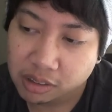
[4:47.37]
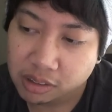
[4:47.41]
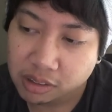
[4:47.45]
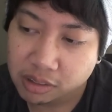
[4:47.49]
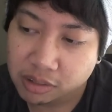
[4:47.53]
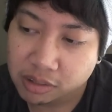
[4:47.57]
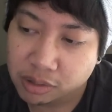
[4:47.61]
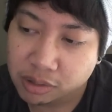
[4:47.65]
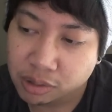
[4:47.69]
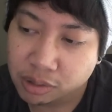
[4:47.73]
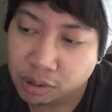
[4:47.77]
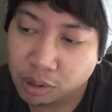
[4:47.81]

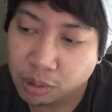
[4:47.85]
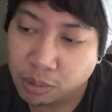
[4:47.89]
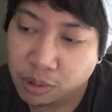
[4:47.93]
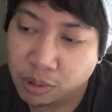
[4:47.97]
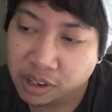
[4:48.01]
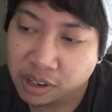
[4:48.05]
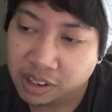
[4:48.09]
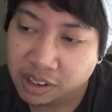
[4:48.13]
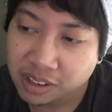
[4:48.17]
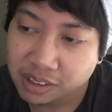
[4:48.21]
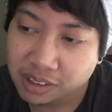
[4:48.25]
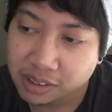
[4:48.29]
there's no
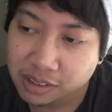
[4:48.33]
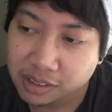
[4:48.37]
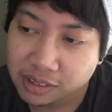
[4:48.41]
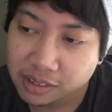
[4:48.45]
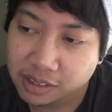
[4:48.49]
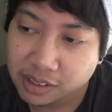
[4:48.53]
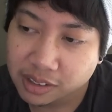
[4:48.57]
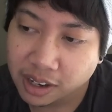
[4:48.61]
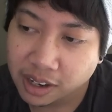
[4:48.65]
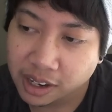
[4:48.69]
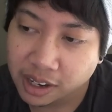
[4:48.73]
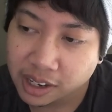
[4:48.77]
one
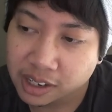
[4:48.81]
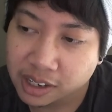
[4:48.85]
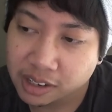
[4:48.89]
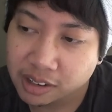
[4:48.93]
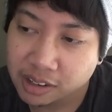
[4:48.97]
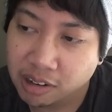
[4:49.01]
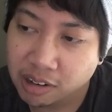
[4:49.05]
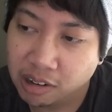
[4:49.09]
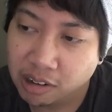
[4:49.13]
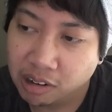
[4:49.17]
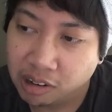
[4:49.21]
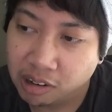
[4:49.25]
I can
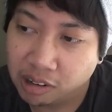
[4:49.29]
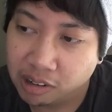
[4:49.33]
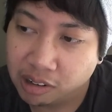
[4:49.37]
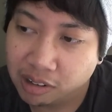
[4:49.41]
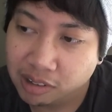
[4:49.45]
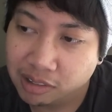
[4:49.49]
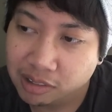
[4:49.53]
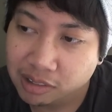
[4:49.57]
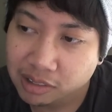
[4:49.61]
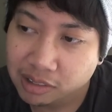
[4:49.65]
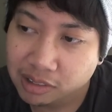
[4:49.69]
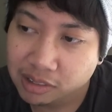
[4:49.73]

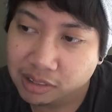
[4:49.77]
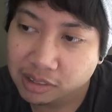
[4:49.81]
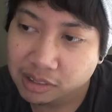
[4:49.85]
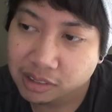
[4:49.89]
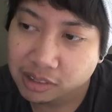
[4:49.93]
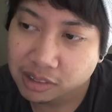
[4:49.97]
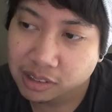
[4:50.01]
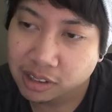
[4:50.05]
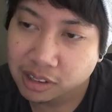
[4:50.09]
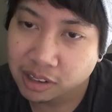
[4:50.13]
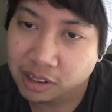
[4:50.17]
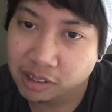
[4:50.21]
call.
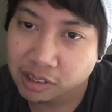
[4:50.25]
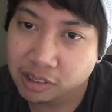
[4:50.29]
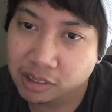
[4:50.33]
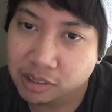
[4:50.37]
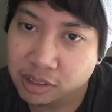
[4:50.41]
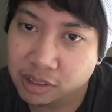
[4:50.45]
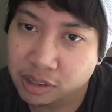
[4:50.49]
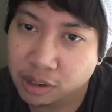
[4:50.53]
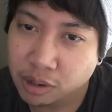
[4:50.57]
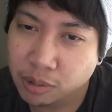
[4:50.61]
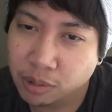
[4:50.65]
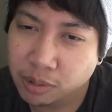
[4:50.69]

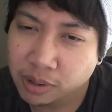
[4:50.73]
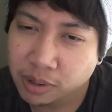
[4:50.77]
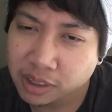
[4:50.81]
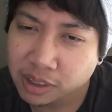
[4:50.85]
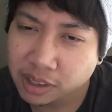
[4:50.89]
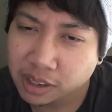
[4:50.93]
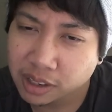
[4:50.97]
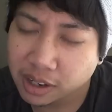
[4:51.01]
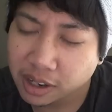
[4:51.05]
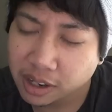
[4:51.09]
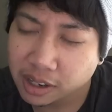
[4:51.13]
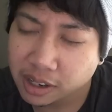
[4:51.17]
There's no one
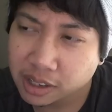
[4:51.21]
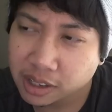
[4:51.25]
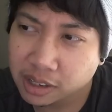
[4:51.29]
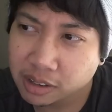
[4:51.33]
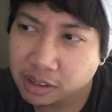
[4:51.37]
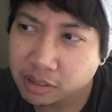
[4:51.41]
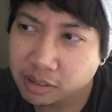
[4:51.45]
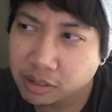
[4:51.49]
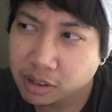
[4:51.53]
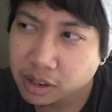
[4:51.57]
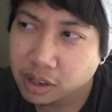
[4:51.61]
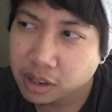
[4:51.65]
that I
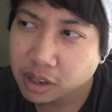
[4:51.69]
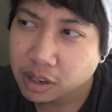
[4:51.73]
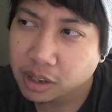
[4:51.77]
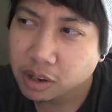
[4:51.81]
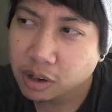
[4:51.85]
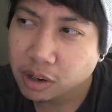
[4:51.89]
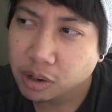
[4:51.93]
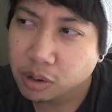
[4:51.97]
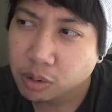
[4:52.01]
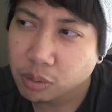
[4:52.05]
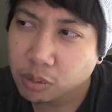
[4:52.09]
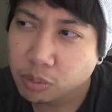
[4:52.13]
can
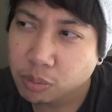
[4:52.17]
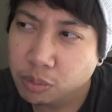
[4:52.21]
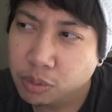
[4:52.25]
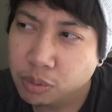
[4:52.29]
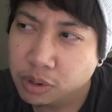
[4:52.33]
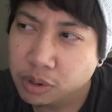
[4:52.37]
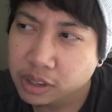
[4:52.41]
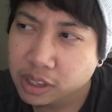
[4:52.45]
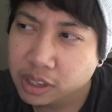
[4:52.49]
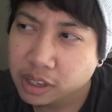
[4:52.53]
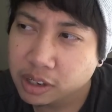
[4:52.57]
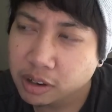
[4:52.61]

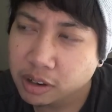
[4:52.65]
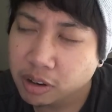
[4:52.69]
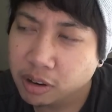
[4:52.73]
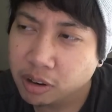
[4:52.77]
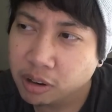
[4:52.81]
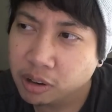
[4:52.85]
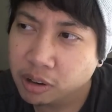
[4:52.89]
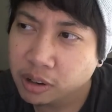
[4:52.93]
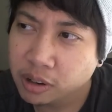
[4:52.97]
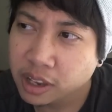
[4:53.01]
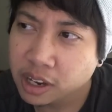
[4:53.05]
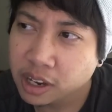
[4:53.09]
really
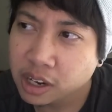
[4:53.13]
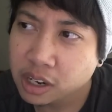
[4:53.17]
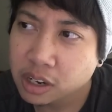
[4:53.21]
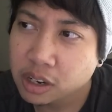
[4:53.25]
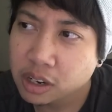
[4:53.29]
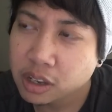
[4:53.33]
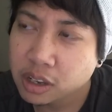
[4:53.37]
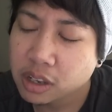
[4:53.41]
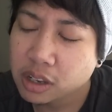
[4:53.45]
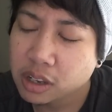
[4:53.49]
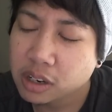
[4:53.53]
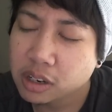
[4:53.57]
call
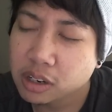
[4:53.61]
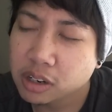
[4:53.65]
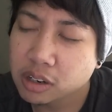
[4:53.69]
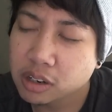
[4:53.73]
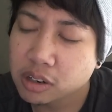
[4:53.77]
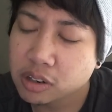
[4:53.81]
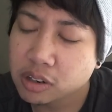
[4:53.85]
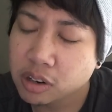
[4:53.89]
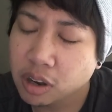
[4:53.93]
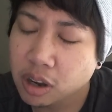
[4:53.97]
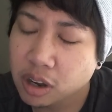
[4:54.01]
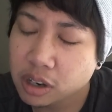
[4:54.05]
and
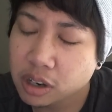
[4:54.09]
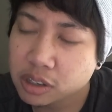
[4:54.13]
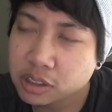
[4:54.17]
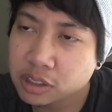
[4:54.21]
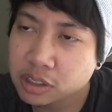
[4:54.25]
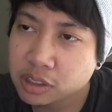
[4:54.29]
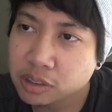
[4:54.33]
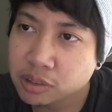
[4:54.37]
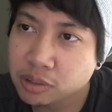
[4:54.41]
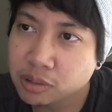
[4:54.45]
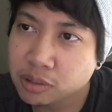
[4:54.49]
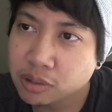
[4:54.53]
talk
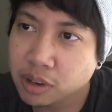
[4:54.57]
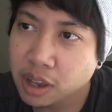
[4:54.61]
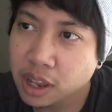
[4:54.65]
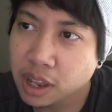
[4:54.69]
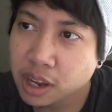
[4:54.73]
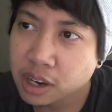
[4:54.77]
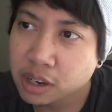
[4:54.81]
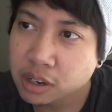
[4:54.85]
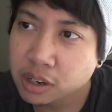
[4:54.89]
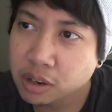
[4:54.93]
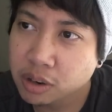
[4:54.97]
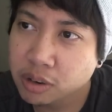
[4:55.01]
to
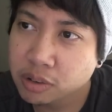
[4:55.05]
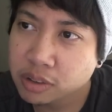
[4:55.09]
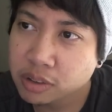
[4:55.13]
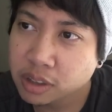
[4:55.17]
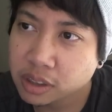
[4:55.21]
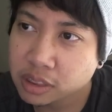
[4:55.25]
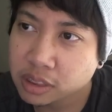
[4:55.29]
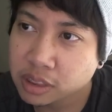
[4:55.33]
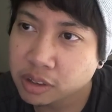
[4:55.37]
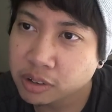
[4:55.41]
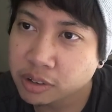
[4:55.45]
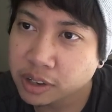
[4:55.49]
and know
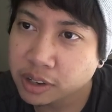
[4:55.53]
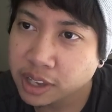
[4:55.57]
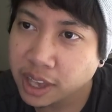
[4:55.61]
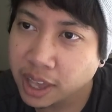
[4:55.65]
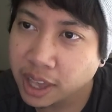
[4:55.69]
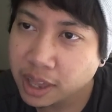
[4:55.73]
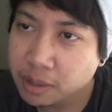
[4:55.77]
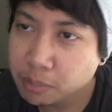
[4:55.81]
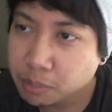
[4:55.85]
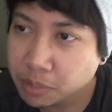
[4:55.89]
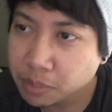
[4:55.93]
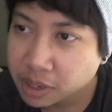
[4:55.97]
that they'll
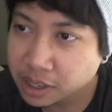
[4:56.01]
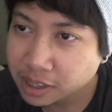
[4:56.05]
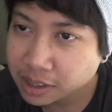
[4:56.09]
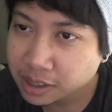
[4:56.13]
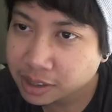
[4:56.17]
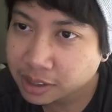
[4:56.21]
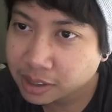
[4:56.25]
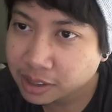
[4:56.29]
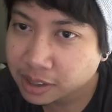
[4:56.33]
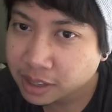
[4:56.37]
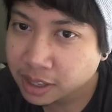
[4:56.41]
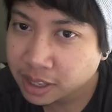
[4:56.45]
get
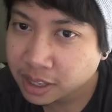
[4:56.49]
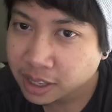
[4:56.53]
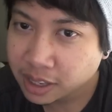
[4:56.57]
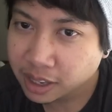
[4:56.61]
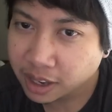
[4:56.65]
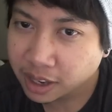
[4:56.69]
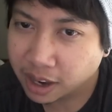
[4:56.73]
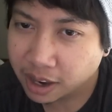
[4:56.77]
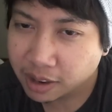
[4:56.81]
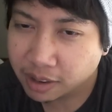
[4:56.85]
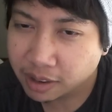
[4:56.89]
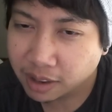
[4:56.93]
me.
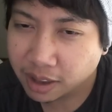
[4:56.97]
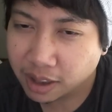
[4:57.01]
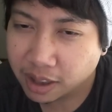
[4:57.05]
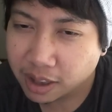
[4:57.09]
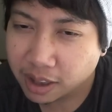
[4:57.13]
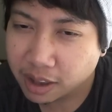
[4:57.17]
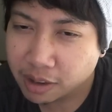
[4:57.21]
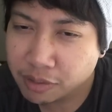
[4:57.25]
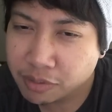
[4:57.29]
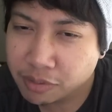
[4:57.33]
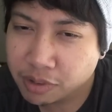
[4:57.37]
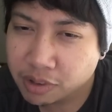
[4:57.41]
Like
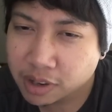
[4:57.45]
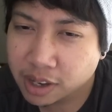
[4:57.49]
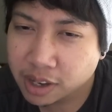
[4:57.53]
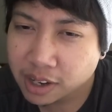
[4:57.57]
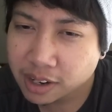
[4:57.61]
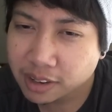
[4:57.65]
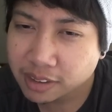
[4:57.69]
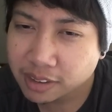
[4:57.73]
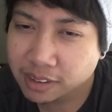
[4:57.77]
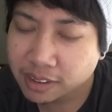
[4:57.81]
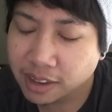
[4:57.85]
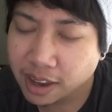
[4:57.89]
I feel
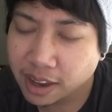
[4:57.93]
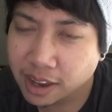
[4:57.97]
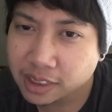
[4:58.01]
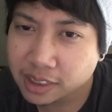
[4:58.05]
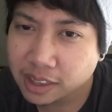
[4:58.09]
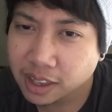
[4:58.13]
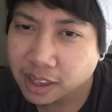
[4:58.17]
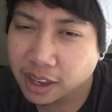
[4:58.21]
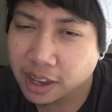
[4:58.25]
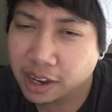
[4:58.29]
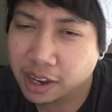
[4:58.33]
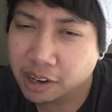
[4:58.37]
kind of
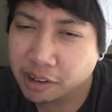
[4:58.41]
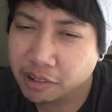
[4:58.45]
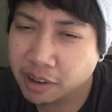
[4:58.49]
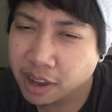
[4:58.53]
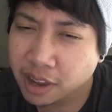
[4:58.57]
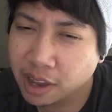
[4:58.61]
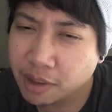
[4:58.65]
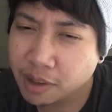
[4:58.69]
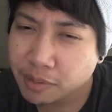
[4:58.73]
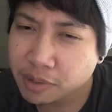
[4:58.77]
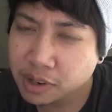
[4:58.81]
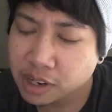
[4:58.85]
sad that I don't
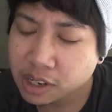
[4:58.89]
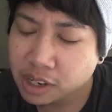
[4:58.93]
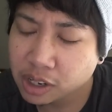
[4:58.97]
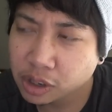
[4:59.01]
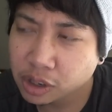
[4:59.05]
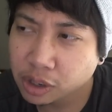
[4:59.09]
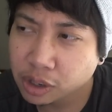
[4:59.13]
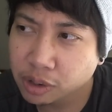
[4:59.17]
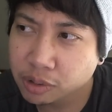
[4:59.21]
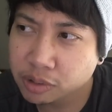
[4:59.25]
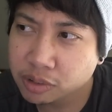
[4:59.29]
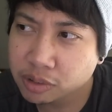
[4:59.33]
have any
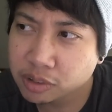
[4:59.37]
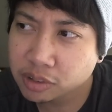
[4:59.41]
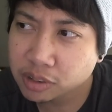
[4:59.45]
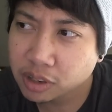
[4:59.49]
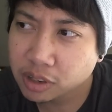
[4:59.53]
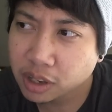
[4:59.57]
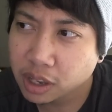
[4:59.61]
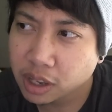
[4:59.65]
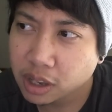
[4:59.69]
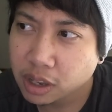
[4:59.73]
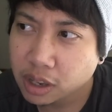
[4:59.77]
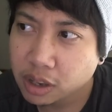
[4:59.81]
close
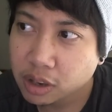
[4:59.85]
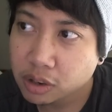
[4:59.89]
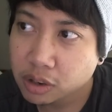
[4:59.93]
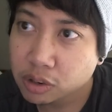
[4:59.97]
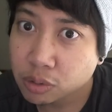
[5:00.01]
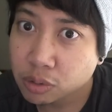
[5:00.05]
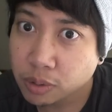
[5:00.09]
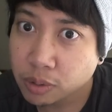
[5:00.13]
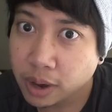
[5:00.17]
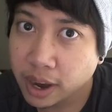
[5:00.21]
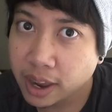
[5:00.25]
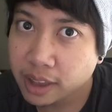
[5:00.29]

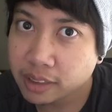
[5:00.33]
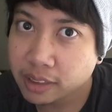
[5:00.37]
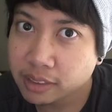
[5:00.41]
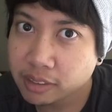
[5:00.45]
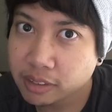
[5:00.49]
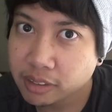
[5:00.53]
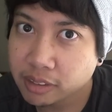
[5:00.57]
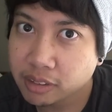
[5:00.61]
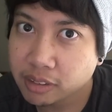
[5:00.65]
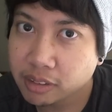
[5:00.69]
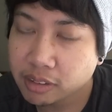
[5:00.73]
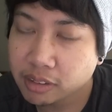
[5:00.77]

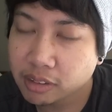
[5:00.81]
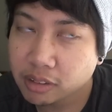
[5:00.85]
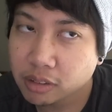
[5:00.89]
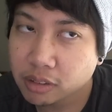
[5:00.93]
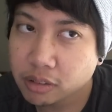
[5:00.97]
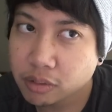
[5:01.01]
trans